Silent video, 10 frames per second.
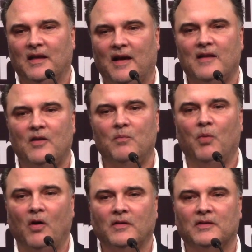And in
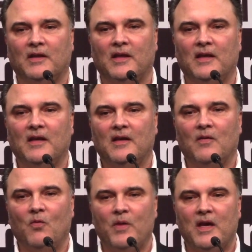boxing,
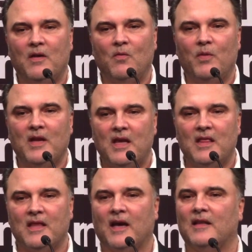we
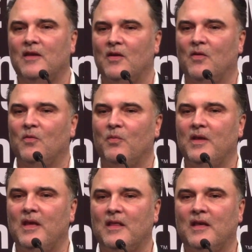need that, you know, we
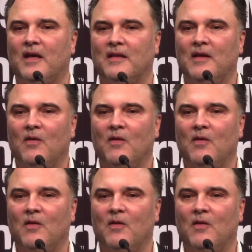need that.